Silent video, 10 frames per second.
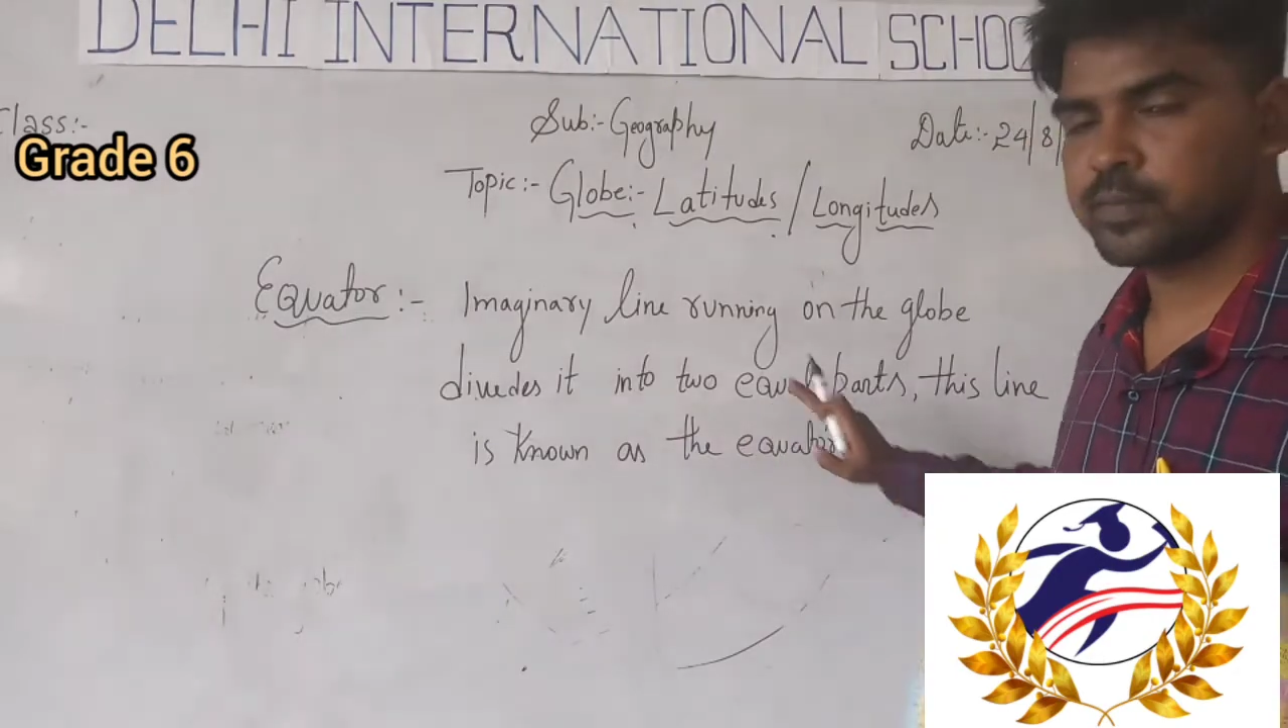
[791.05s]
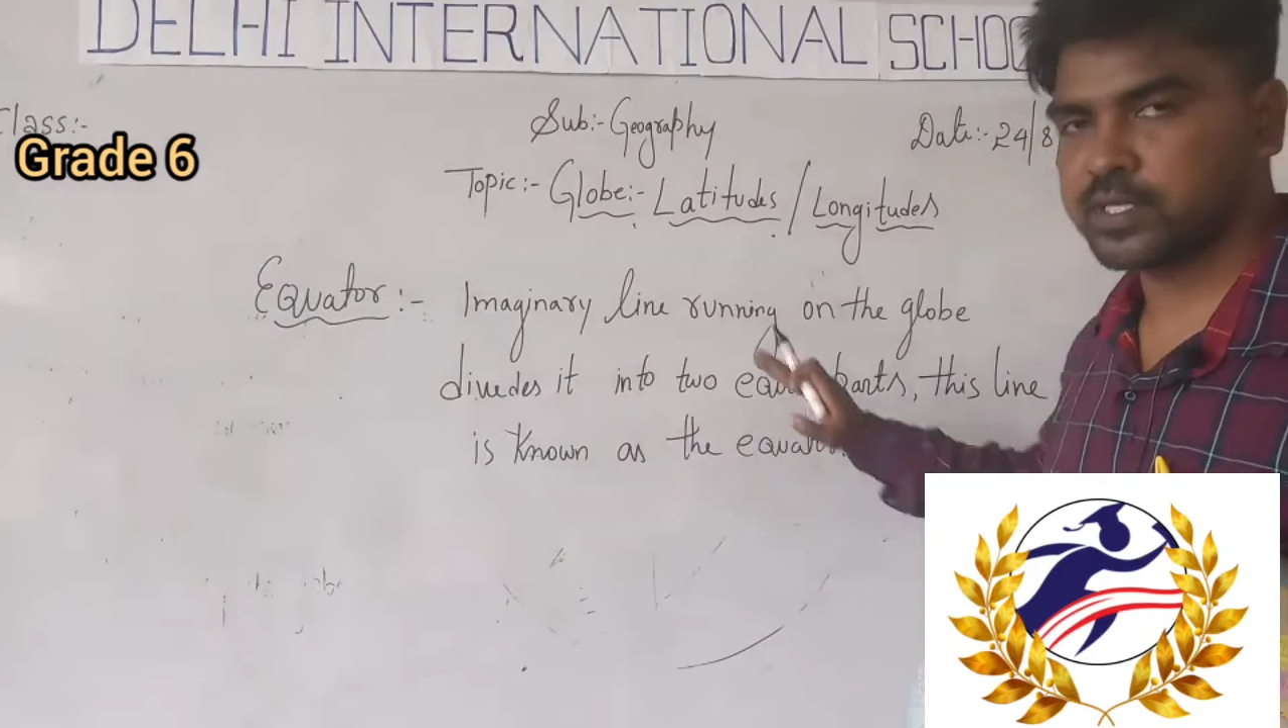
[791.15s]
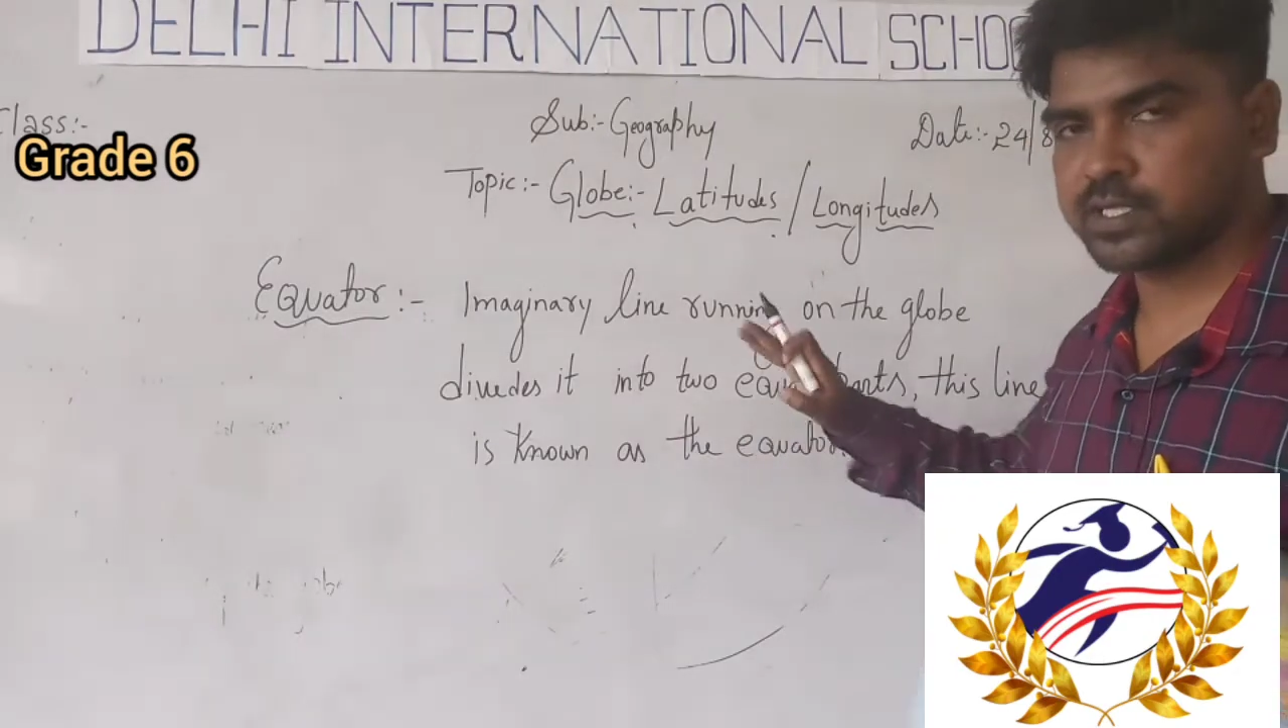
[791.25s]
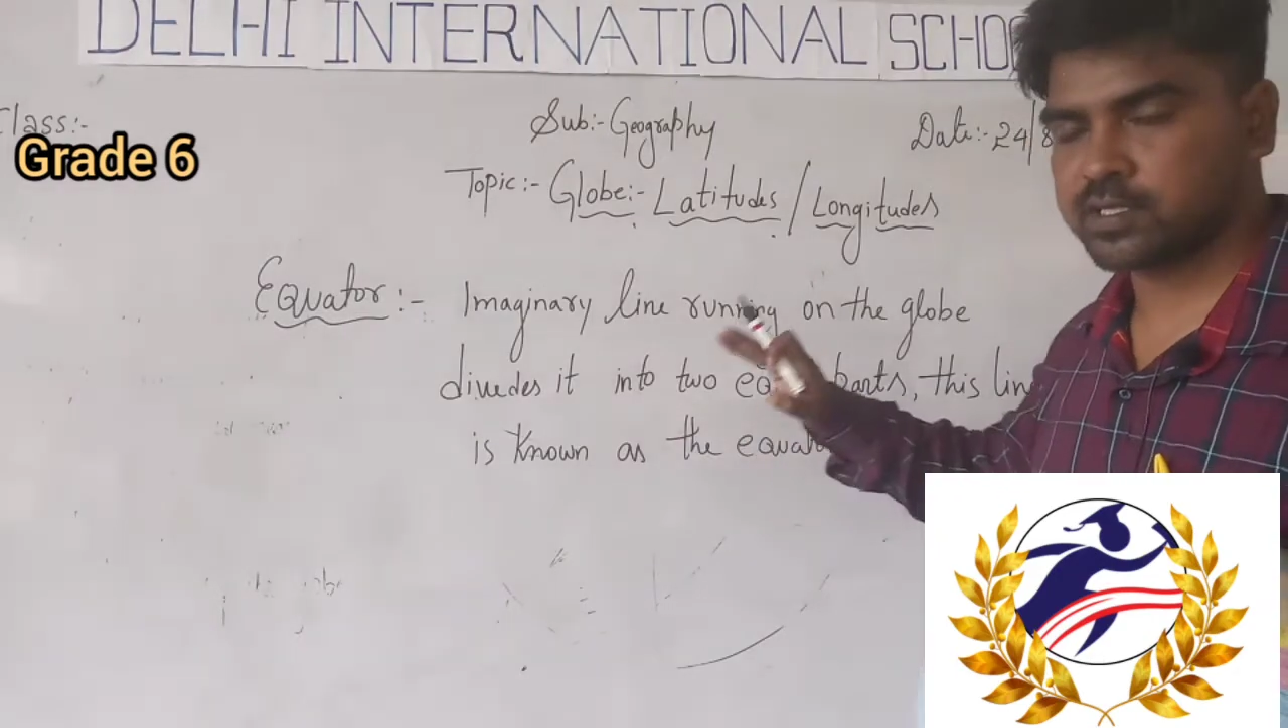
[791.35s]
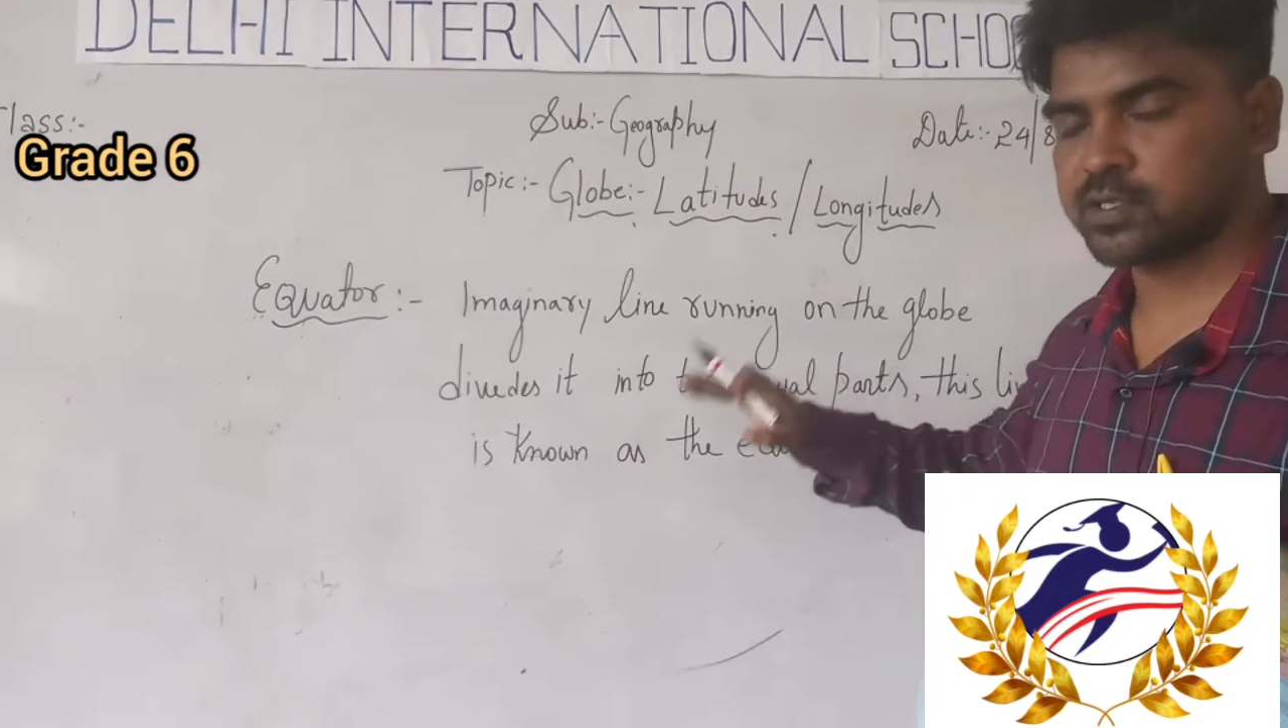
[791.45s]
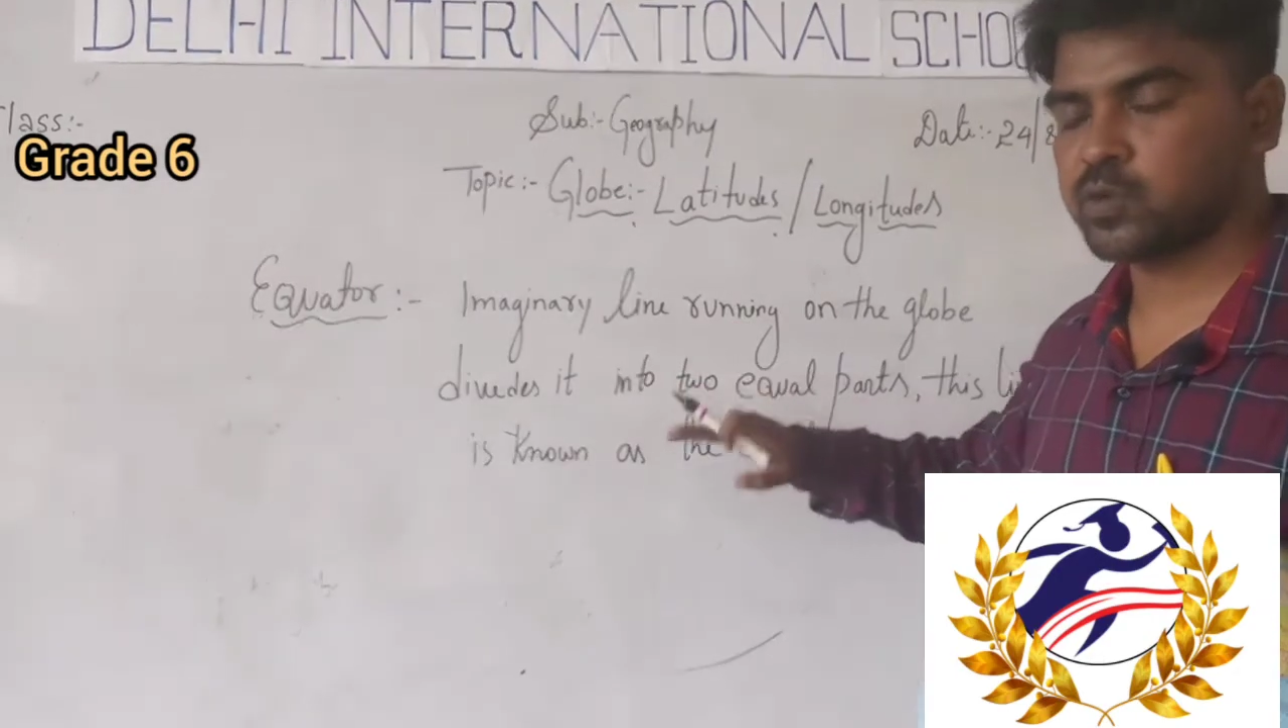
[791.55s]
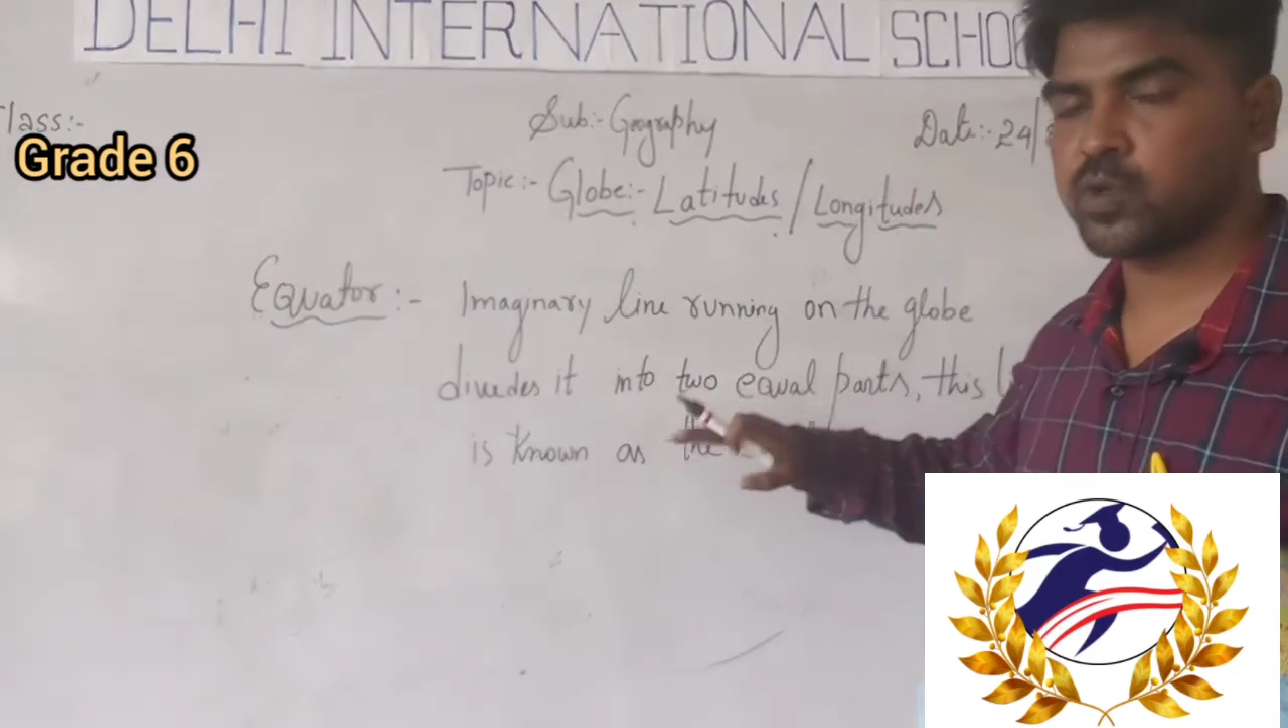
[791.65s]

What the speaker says: in two